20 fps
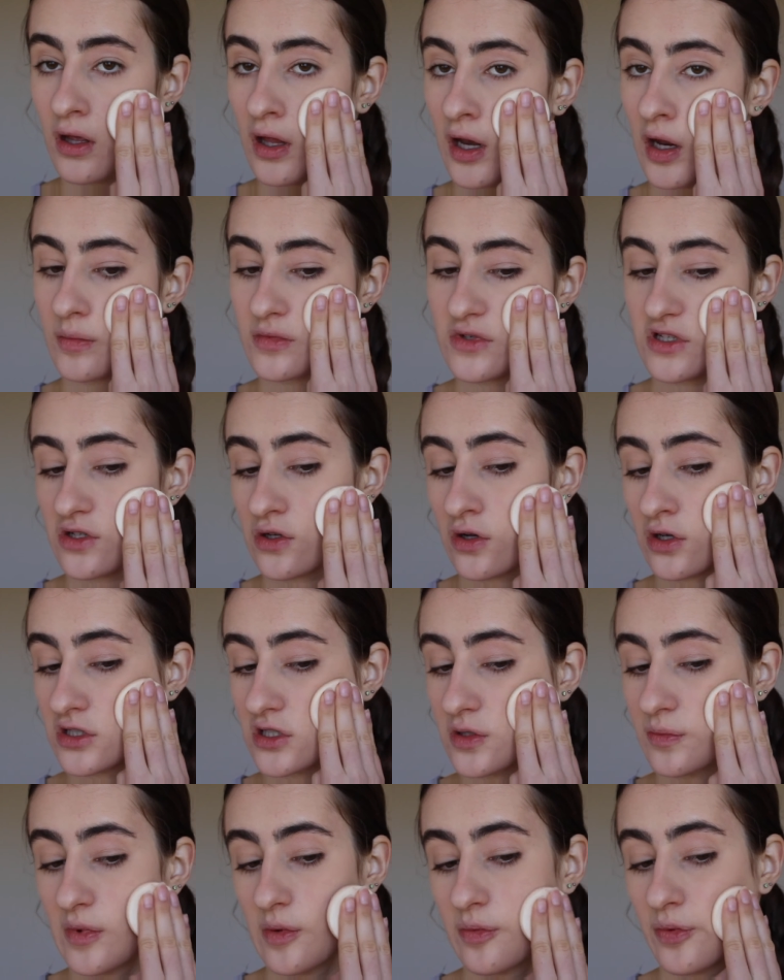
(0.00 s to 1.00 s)
I'm just going
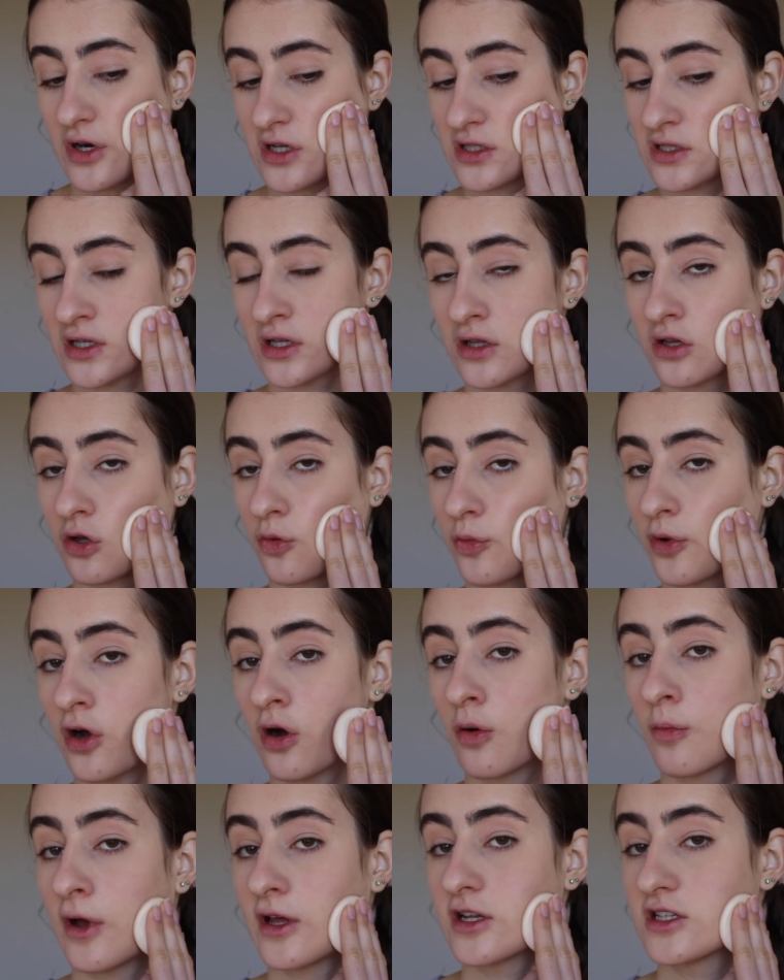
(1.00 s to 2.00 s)
to be pressing a little bit
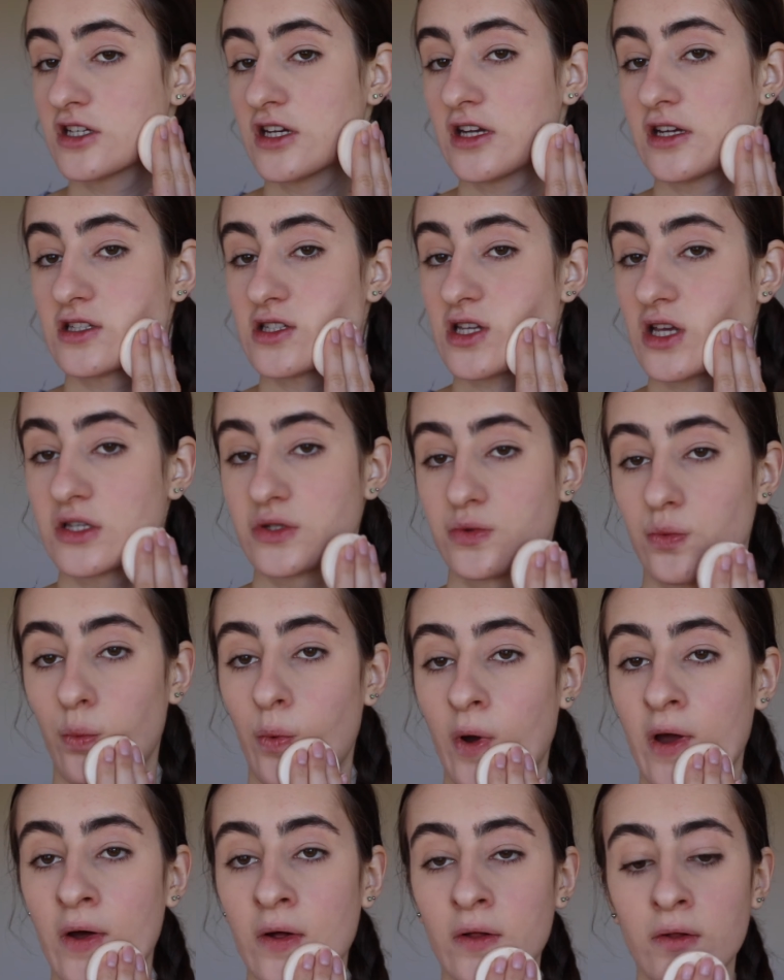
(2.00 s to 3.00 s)
on my cheeks as
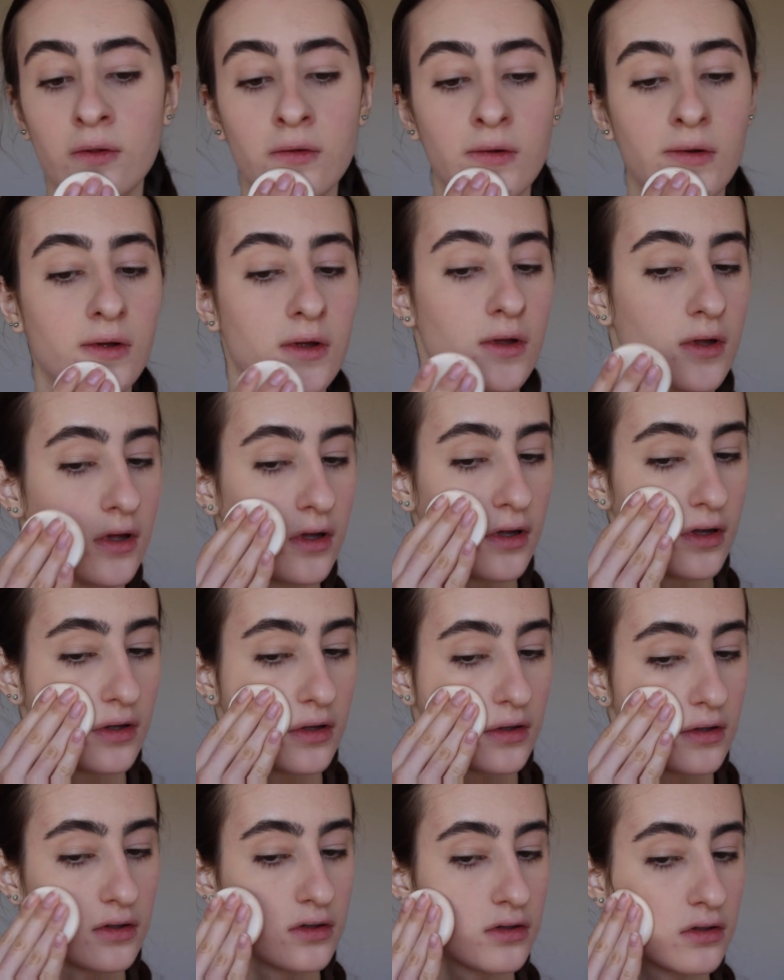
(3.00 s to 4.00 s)
well,
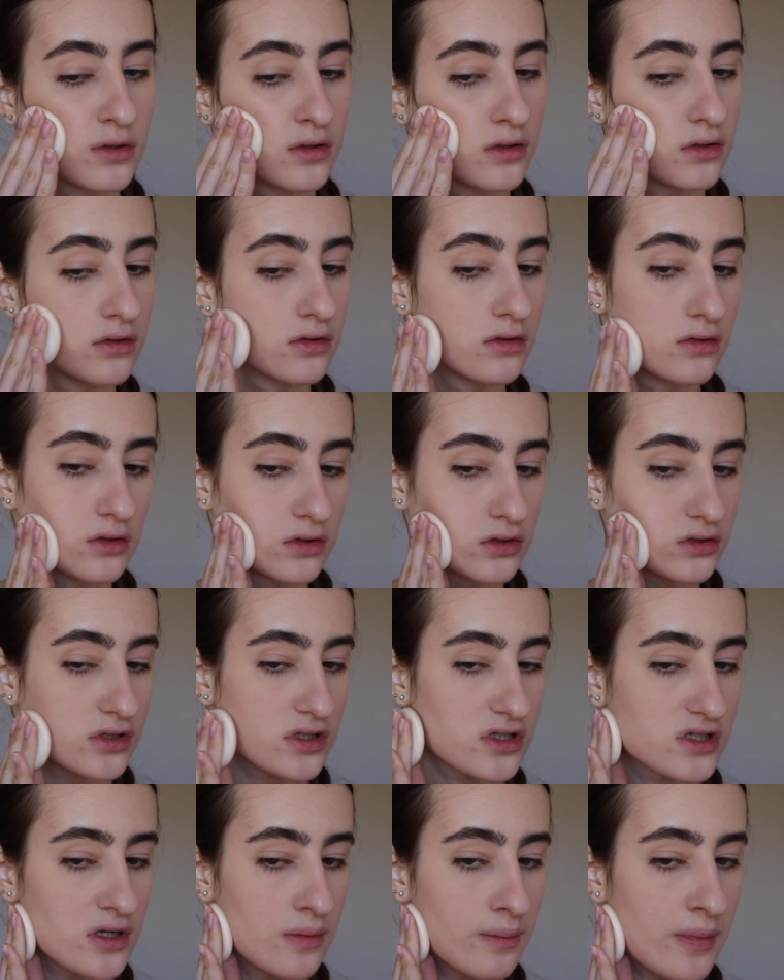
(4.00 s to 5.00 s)

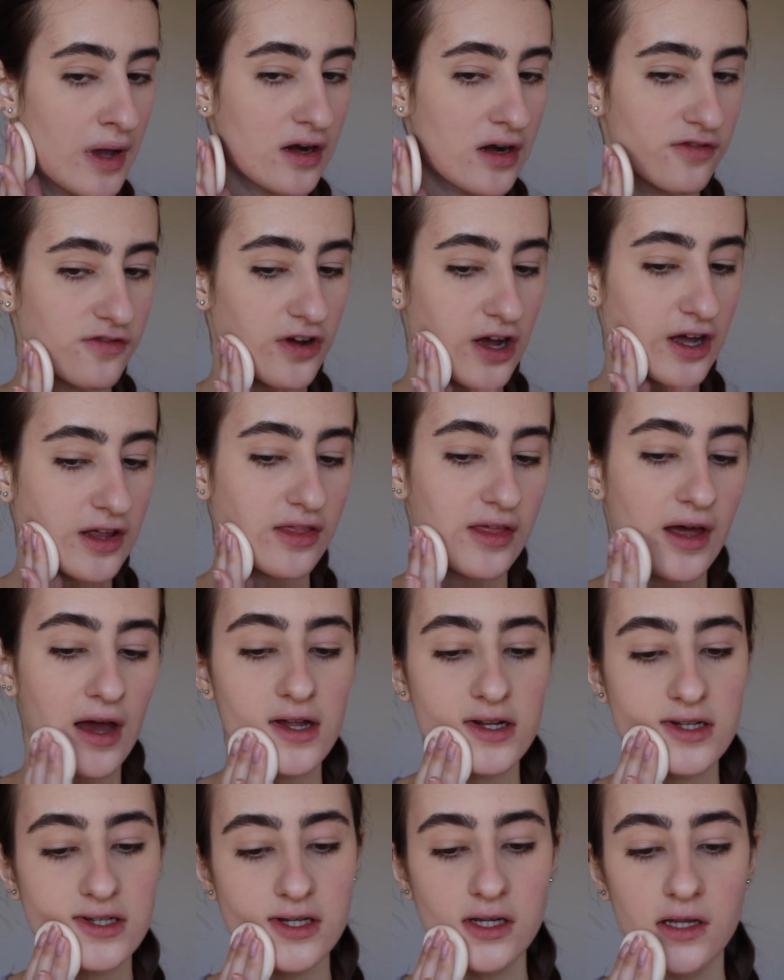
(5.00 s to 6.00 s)
just to mattify
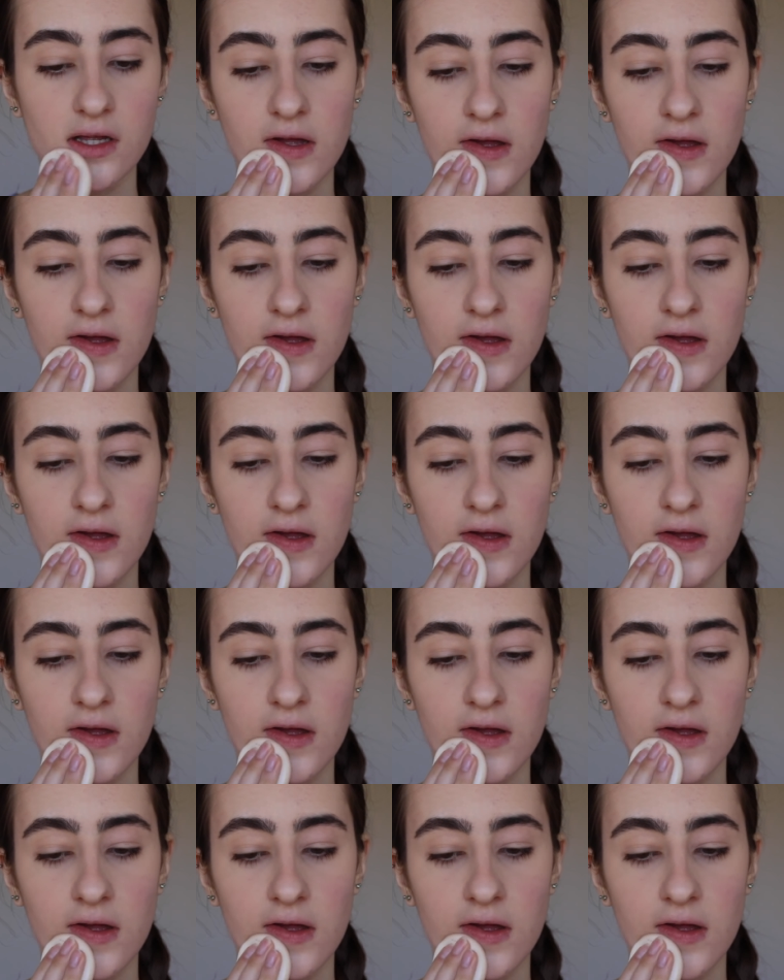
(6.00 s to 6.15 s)
that.